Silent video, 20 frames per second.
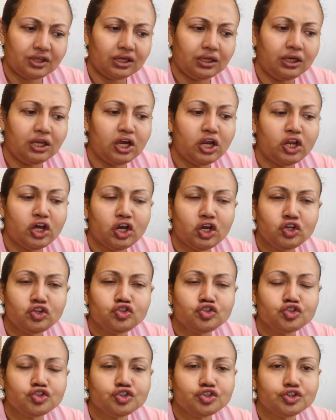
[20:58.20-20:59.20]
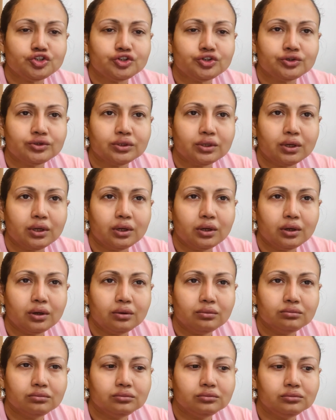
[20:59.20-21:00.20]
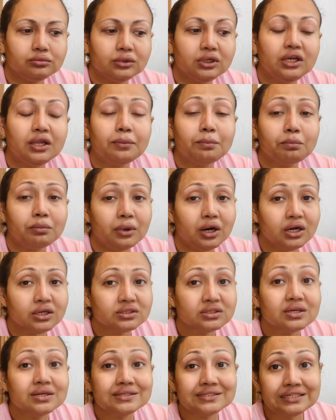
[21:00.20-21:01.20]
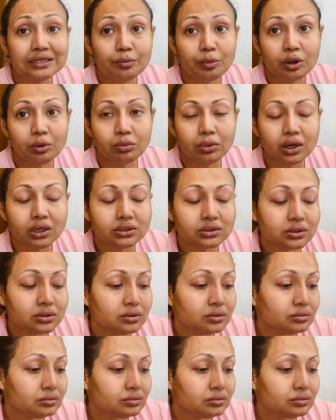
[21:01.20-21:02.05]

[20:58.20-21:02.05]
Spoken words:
Laneige lip mask, sleeping mask.